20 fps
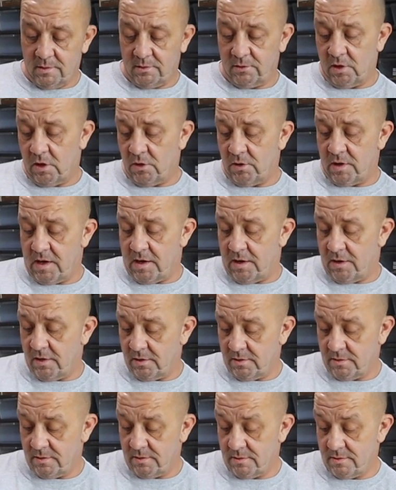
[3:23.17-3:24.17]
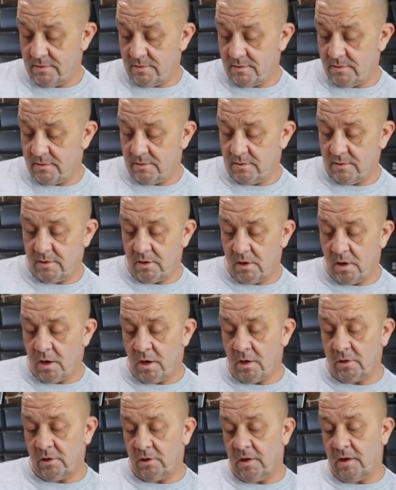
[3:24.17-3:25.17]
Tony
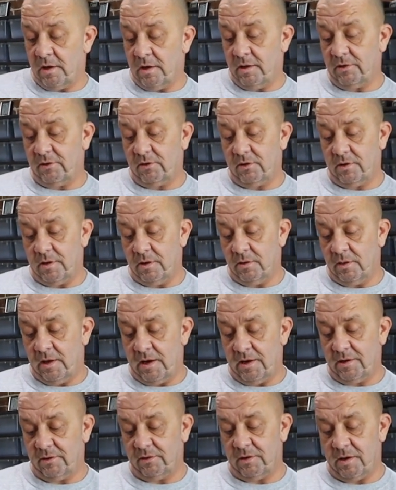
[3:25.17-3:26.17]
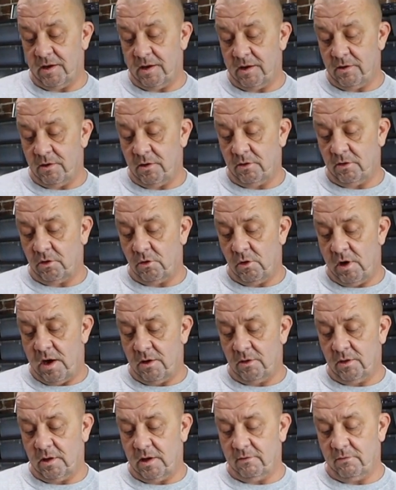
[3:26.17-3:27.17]
honored us and let us in on the
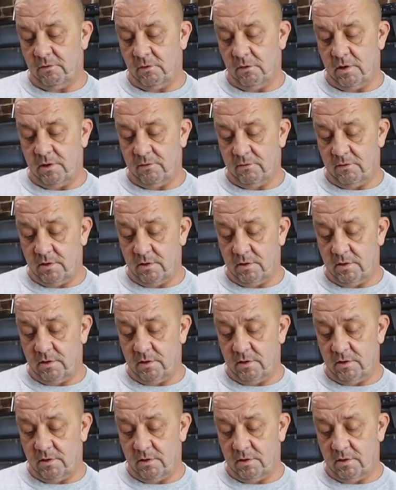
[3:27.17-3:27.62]
ground level of